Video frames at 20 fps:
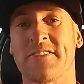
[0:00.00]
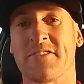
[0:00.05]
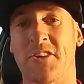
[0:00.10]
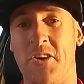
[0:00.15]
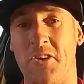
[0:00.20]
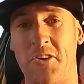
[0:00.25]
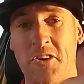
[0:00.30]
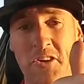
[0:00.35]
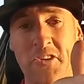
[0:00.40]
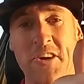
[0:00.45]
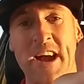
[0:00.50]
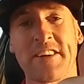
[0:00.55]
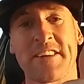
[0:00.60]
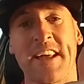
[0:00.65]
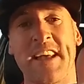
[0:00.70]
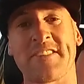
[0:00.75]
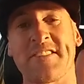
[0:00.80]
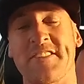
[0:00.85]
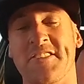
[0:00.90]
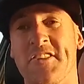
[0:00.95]
So
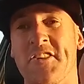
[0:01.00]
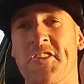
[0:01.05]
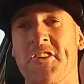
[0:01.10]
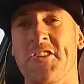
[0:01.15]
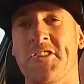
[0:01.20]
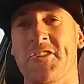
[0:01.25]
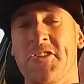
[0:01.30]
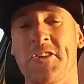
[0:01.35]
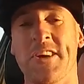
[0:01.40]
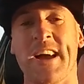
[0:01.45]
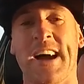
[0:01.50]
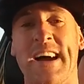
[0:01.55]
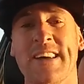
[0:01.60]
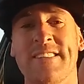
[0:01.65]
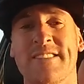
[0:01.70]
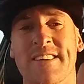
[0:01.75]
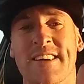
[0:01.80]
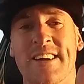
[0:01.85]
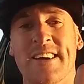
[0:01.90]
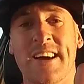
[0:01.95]
congratulations to you
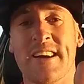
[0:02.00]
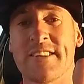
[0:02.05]
guys.